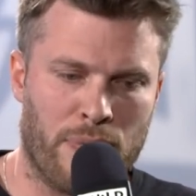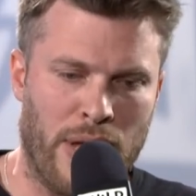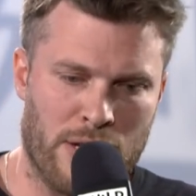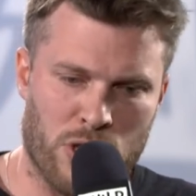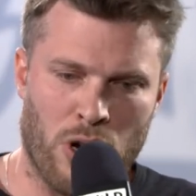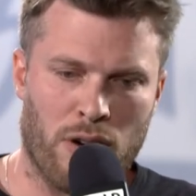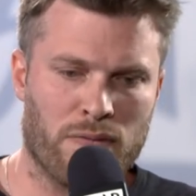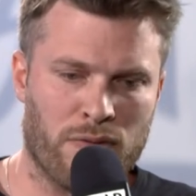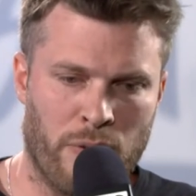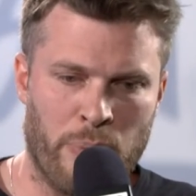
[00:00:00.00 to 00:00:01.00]
That's
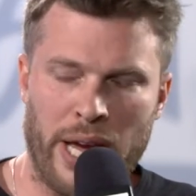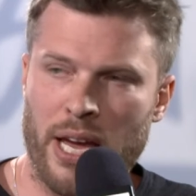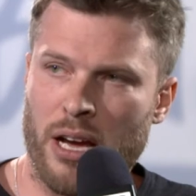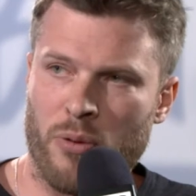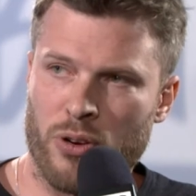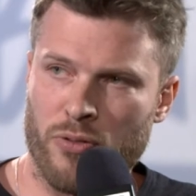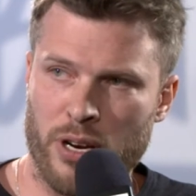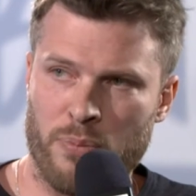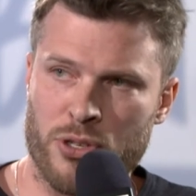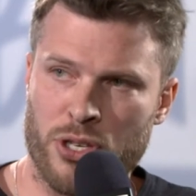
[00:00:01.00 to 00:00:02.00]
not for me. I wouldn't
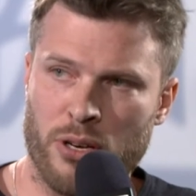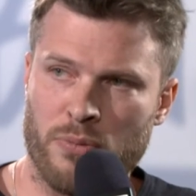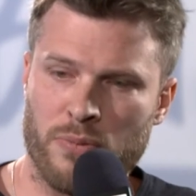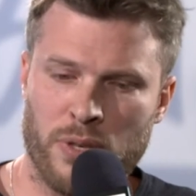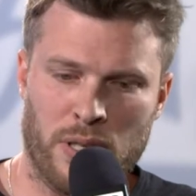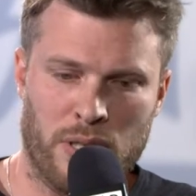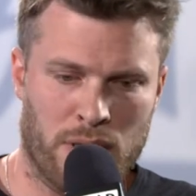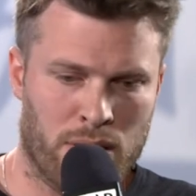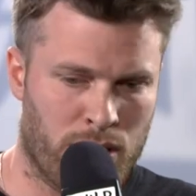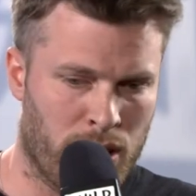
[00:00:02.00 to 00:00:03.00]
really presume
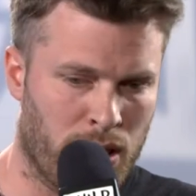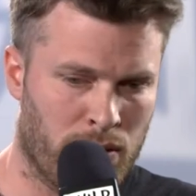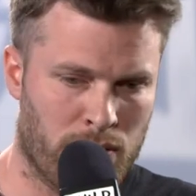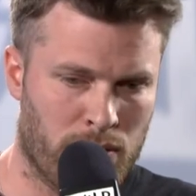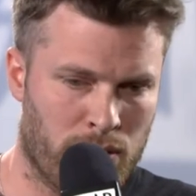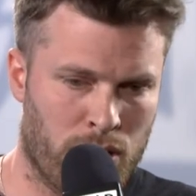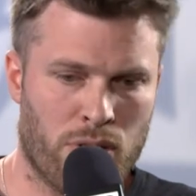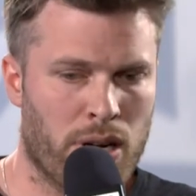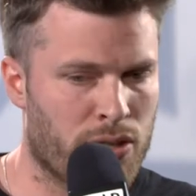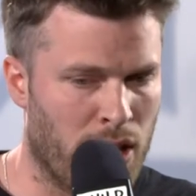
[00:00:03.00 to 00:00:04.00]
to
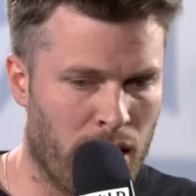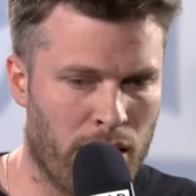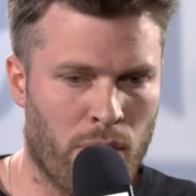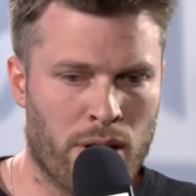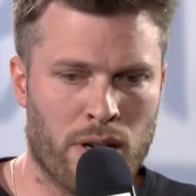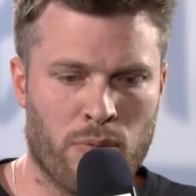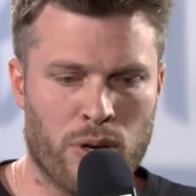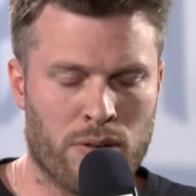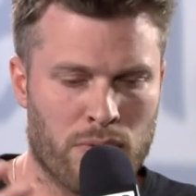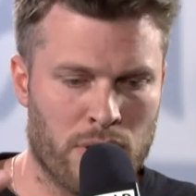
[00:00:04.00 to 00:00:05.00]
try and tell anyone, and I
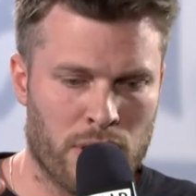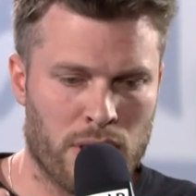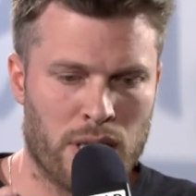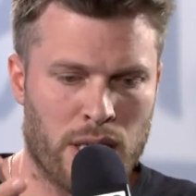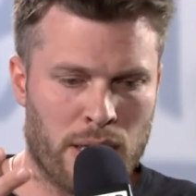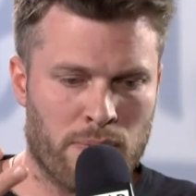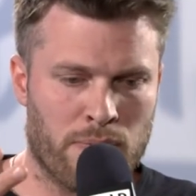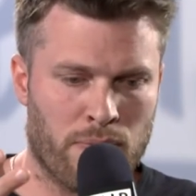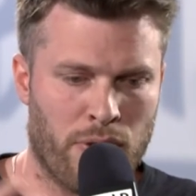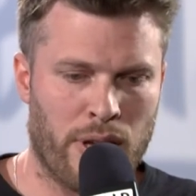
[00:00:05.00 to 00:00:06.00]
wouldn't
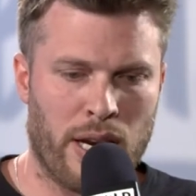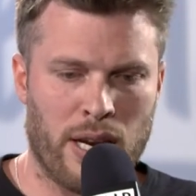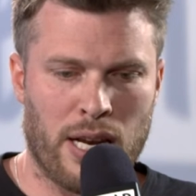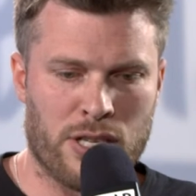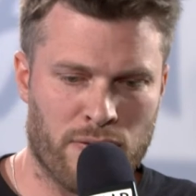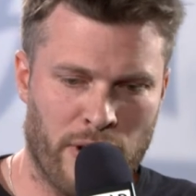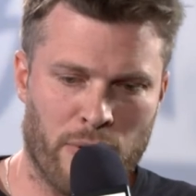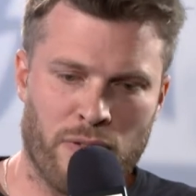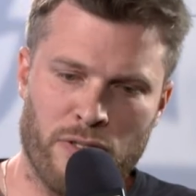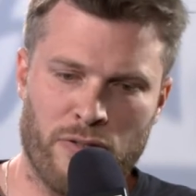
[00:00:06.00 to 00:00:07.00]
think any less of
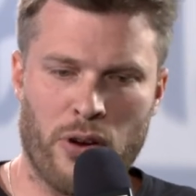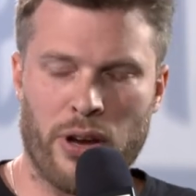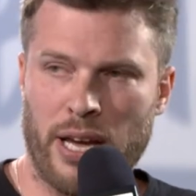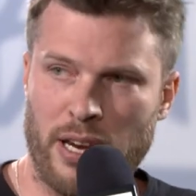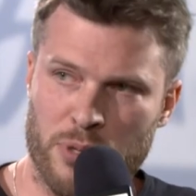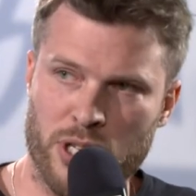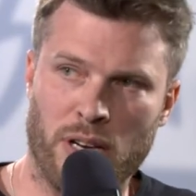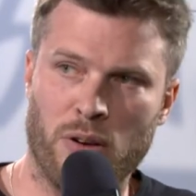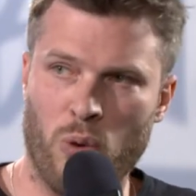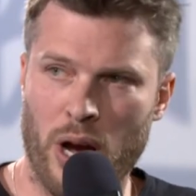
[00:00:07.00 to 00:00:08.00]
anyone for voting any
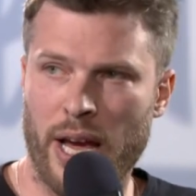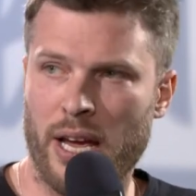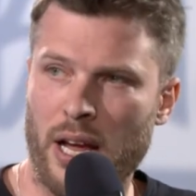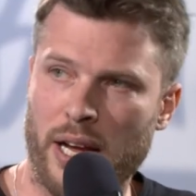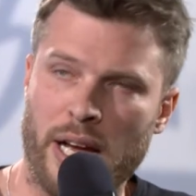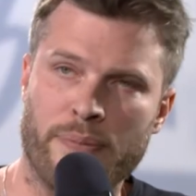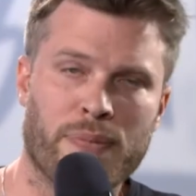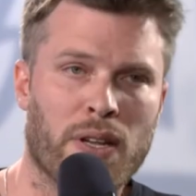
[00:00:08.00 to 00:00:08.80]
particular way. Like, I